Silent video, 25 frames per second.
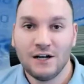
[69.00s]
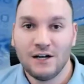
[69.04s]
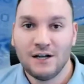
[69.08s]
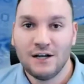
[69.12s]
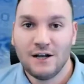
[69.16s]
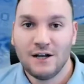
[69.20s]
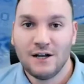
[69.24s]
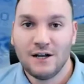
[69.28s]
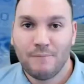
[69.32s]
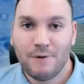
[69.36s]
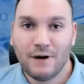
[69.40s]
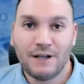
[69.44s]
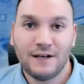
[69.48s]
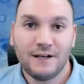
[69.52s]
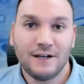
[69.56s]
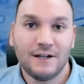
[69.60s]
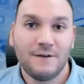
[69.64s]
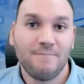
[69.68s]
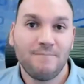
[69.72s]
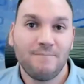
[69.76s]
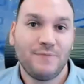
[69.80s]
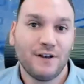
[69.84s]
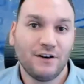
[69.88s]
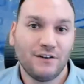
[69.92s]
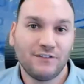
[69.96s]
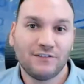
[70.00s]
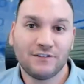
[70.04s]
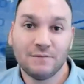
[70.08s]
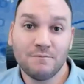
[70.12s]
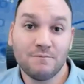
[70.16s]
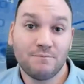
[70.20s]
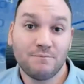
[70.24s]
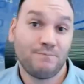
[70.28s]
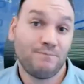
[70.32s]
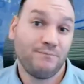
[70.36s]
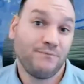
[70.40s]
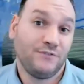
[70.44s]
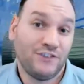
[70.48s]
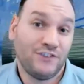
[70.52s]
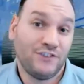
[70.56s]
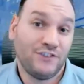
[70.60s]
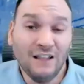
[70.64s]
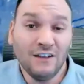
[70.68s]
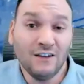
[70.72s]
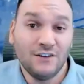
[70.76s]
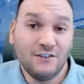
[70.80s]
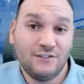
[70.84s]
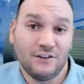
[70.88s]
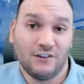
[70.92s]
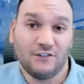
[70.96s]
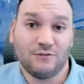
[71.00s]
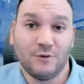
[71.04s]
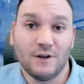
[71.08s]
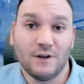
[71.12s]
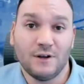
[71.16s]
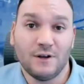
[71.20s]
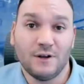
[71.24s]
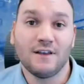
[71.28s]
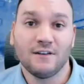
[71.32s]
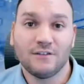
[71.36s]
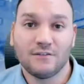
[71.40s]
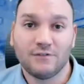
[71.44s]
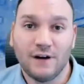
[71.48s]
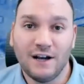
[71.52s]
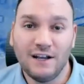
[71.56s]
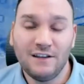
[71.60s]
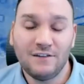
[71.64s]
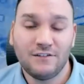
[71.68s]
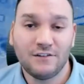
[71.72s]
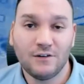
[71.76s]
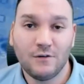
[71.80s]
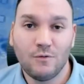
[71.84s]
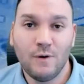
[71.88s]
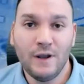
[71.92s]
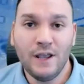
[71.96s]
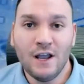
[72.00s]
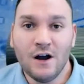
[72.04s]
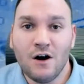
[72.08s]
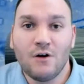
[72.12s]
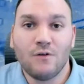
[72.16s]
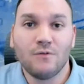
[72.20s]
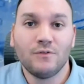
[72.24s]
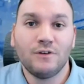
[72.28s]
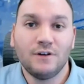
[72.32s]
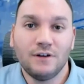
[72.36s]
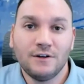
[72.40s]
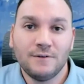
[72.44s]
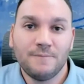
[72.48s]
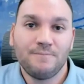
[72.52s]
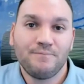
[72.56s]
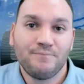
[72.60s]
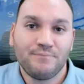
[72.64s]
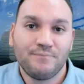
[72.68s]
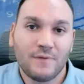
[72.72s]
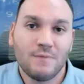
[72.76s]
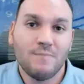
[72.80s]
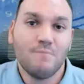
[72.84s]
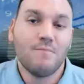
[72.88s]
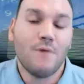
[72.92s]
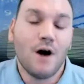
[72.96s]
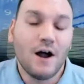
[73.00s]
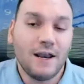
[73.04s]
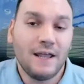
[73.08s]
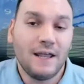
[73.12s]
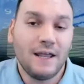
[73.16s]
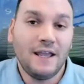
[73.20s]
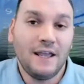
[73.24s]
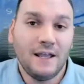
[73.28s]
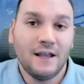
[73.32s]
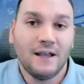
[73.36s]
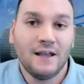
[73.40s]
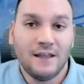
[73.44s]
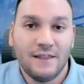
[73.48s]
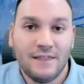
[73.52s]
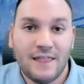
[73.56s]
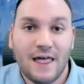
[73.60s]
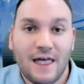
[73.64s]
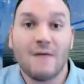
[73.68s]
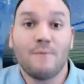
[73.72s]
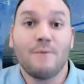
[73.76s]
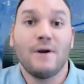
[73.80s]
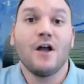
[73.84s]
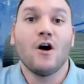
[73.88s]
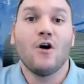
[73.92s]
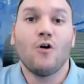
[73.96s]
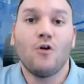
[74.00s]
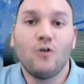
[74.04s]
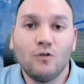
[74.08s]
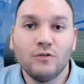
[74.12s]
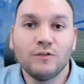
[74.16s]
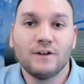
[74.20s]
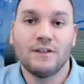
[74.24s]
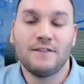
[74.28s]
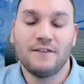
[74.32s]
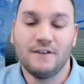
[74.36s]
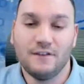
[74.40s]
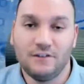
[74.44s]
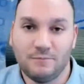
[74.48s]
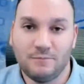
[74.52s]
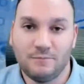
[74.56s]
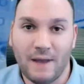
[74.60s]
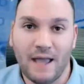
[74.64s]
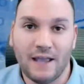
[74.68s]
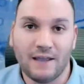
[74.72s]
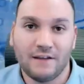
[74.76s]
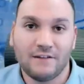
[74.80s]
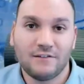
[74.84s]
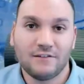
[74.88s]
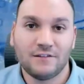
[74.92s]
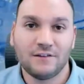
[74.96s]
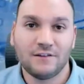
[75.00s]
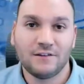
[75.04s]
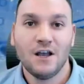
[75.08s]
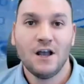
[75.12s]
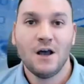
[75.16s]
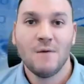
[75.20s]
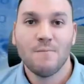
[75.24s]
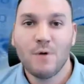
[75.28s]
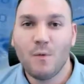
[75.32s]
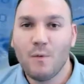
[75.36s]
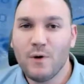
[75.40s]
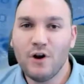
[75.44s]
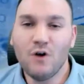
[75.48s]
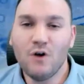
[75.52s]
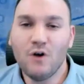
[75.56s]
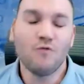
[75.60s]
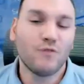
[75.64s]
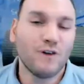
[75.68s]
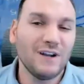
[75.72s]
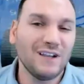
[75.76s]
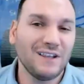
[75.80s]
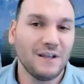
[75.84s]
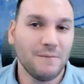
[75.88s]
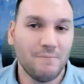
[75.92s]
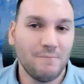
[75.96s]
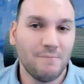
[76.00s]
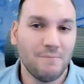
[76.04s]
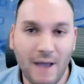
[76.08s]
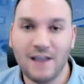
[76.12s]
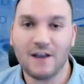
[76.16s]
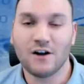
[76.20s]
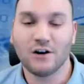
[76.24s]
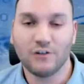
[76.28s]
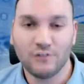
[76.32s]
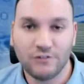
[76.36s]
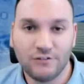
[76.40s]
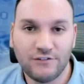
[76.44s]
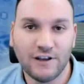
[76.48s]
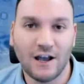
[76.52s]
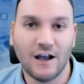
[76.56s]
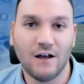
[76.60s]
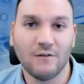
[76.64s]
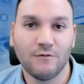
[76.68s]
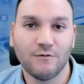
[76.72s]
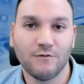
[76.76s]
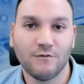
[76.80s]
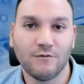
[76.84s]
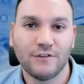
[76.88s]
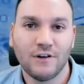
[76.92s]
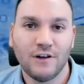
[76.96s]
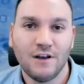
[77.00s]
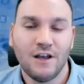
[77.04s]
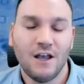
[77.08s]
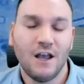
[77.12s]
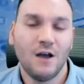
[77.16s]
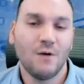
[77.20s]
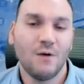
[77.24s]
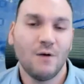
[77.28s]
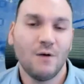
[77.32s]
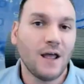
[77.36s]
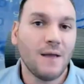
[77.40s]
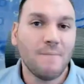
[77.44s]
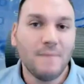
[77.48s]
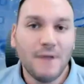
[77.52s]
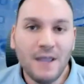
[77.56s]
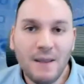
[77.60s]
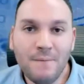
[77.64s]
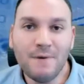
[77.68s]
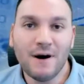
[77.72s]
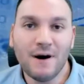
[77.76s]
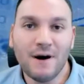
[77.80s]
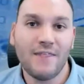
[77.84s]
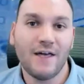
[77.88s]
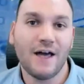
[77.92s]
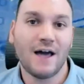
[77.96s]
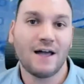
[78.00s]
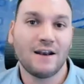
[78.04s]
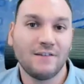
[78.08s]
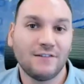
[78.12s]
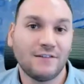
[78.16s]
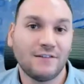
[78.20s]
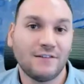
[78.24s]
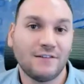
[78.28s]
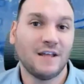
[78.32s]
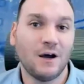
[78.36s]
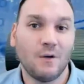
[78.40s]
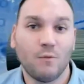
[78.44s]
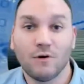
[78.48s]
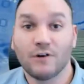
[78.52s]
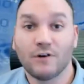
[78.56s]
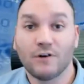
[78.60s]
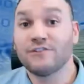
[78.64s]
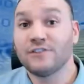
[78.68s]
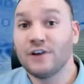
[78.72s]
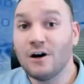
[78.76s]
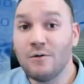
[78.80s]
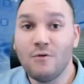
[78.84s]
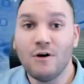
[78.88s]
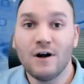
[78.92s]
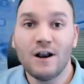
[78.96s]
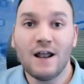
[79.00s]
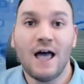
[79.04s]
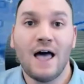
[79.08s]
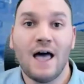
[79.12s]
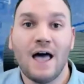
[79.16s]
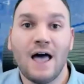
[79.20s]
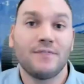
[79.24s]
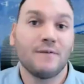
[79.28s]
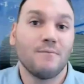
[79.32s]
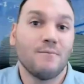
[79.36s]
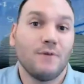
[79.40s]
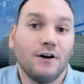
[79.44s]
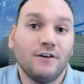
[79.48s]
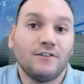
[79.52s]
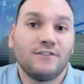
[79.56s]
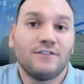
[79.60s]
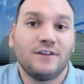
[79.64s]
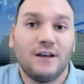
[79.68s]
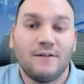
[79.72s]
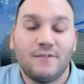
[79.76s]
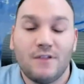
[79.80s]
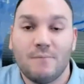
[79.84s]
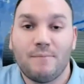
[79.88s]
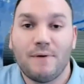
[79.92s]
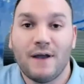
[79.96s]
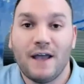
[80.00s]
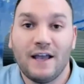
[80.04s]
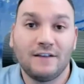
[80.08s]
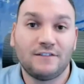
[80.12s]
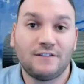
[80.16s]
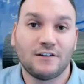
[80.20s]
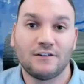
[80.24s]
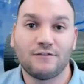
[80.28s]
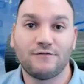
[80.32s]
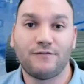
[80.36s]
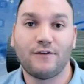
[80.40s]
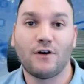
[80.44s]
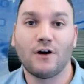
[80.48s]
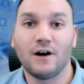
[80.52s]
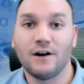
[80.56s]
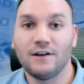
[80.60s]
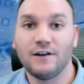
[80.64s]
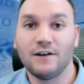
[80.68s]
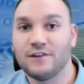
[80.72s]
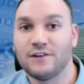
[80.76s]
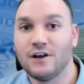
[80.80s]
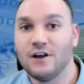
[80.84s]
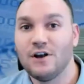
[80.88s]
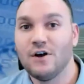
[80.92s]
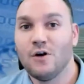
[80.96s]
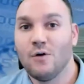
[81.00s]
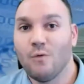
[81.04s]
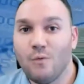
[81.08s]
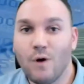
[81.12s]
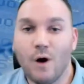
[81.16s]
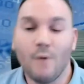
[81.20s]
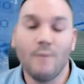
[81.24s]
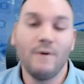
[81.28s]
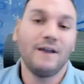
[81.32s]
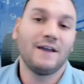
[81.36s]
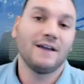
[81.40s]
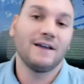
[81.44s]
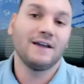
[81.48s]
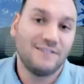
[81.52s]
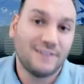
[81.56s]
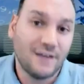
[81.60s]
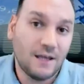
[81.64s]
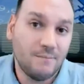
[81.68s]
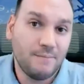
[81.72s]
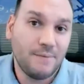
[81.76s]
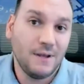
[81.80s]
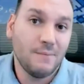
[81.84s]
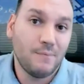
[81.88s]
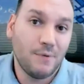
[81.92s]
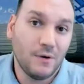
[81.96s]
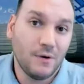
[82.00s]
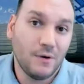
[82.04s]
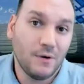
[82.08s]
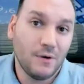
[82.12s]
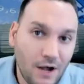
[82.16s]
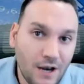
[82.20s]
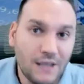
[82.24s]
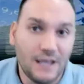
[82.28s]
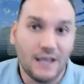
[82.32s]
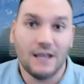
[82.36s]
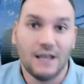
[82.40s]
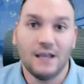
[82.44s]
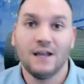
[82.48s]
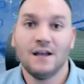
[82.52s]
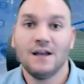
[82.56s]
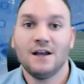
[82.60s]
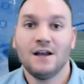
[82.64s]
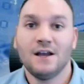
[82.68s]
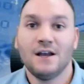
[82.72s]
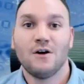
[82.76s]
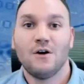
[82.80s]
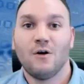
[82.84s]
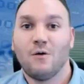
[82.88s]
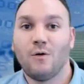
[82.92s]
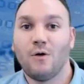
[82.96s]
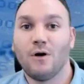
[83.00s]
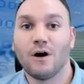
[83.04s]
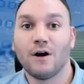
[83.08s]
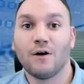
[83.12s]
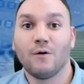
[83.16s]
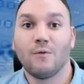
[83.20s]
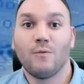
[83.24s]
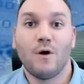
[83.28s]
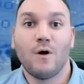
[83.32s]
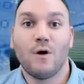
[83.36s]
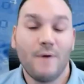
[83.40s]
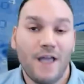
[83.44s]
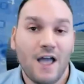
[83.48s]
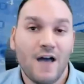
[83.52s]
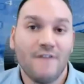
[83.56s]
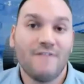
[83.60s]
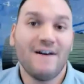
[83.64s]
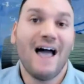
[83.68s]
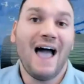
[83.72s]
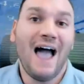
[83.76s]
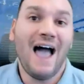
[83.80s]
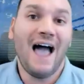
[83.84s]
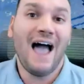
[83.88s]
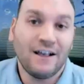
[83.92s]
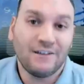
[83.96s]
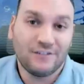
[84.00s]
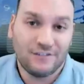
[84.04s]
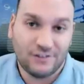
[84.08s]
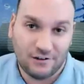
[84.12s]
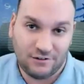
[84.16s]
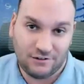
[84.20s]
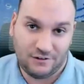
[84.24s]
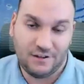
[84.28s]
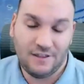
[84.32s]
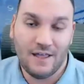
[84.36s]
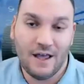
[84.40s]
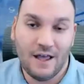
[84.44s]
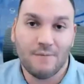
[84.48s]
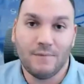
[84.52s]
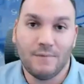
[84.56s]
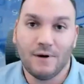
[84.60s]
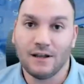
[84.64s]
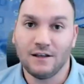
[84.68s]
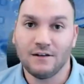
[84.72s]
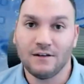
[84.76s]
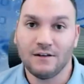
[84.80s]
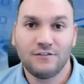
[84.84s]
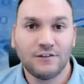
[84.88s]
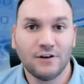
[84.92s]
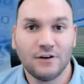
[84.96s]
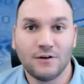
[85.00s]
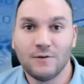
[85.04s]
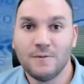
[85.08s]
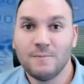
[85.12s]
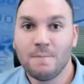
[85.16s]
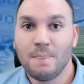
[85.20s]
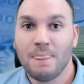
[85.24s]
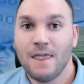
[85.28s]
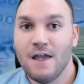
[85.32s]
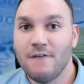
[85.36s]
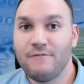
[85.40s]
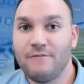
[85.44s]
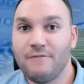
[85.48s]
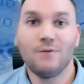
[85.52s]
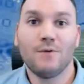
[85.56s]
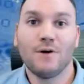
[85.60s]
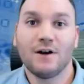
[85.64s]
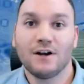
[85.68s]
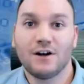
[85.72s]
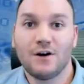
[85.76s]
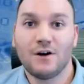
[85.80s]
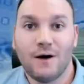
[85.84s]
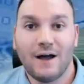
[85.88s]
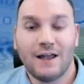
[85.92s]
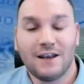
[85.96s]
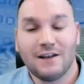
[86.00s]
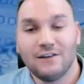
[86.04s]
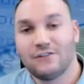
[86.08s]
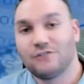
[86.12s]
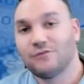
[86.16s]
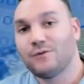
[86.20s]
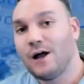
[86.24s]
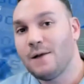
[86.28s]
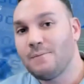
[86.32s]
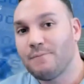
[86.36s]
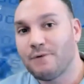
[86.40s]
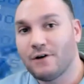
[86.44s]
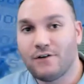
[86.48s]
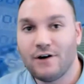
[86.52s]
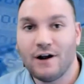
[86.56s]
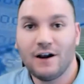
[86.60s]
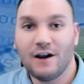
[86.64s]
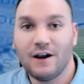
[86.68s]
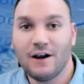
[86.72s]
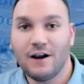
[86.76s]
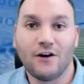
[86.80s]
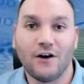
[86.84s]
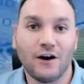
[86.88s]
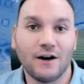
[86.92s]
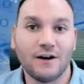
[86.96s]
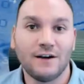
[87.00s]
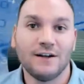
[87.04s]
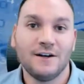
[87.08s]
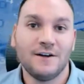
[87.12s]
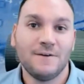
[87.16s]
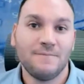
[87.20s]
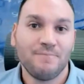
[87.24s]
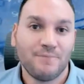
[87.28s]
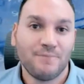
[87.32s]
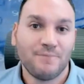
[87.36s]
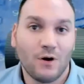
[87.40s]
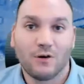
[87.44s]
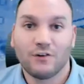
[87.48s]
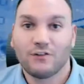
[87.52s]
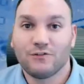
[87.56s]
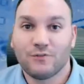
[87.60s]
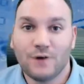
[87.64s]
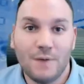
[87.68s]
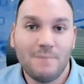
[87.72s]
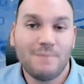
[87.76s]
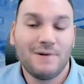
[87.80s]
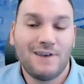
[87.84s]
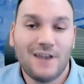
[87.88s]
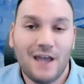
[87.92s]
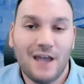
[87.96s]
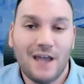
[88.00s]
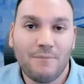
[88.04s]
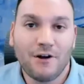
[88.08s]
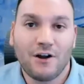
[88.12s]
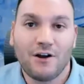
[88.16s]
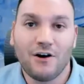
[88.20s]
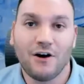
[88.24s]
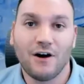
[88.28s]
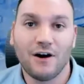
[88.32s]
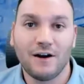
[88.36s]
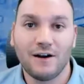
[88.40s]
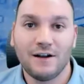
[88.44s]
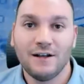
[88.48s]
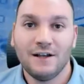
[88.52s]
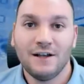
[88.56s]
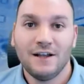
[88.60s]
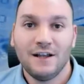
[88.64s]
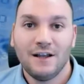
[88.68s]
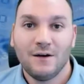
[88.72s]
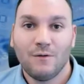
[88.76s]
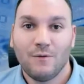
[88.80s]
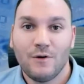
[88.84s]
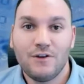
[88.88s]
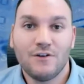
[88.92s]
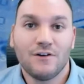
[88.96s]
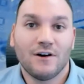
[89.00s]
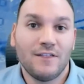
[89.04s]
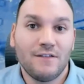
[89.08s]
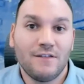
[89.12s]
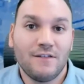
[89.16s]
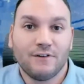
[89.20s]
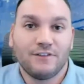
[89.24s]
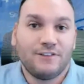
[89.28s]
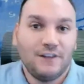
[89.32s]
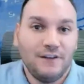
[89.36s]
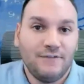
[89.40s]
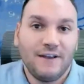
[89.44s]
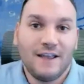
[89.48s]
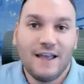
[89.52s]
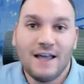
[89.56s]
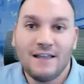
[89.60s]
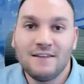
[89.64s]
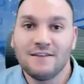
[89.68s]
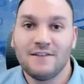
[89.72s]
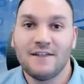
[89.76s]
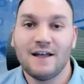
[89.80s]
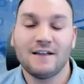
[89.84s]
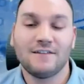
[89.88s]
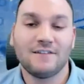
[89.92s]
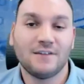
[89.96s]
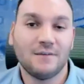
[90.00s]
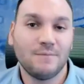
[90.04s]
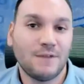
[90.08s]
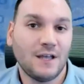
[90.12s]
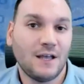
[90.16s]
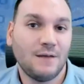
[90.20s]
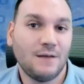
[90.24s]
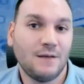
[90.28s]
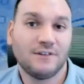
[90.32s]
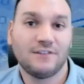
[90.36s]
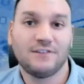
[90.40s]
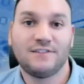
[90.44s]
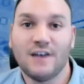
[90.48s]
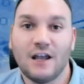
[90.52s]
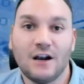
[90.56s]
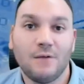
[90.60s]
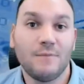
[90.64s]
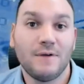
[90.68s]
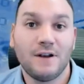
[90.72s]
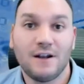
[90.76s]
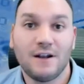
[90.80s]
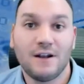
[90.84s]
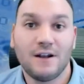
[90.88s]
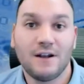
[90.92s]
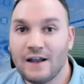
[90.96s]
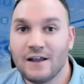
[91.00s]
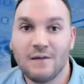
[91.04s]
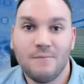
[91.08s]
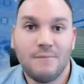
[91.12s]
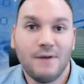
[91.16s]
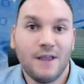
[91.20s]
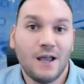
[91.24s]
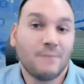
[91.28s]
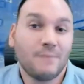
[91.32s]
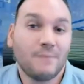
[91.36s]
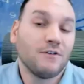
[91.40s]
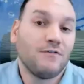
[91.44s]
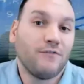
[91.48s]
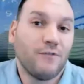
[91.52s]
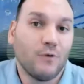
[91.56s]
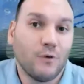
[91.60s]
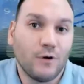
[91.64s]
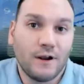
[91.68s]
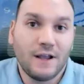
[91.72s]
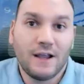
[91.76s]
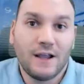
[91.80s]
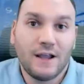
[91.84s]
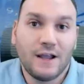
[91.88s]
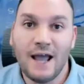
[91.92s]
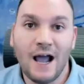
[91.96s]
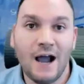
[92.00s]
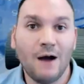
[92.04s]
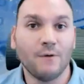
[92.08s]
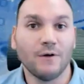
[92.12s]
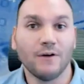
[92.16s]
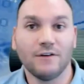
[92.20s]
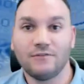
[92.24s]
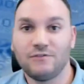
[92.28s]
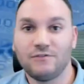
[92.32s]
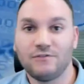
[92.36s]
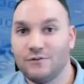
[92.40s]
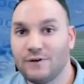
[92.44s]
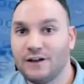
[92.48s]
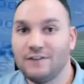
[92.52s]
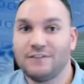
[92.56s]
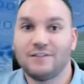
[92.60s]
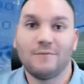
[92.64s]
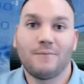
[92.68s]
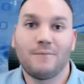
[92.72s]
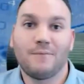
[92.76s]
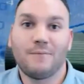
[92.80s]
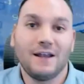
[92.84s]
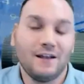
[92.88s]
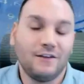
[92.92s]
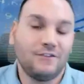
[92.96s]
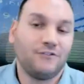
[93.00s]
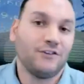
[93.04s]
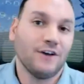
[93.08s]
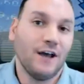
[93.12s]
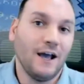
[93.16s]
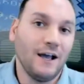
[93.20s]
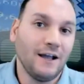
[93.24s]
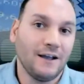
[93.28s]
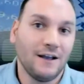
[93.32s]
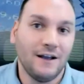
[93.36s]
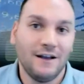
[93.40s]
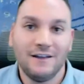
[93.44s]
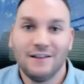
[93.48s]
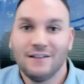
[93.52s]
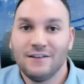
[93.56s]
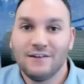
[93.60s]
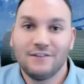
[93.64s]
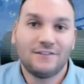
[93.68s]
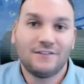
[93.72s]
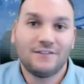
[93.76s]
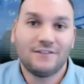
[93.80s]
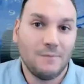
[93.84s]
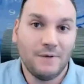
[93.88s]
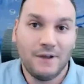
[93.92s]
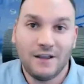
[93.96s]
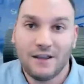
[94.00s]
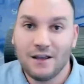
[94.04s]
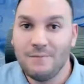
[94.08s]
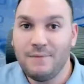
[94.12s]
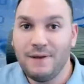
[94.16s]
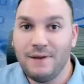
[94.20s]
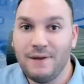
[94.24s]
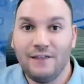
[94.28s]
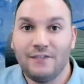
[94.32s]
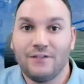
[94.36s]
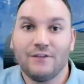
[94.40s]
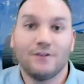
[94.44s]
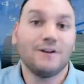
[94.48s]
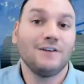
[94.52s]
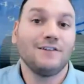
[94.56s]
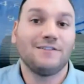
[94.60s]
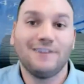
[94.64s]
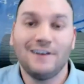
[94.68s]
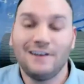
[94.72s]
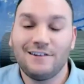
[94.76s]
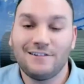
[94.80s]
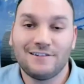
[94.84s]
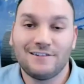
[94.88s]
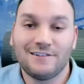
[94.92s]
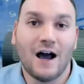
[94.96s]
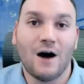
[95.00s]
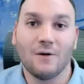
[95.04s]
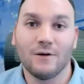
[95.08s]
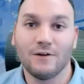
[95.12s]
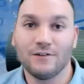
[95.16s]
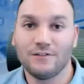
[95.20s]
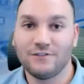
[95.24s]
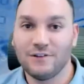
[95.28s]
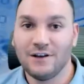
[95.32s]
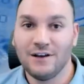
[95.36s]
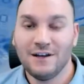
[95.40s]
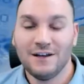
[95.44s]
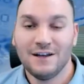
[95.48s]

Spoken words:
But there's some challenges with this, right? So we own money that we hold at these banks, but we don't really bank ourselves. And what I mean by that is that we're somewhat at the mercy of the banks as far as when we can send people money or when we have access to that money. So if you want to go ahead and swipe a credit card or swipe a debit card, when you're on the receiving end of that, sometimes the settlement in that can be up to 48 hours. You write somebody a check, the settlement can be 36 hours.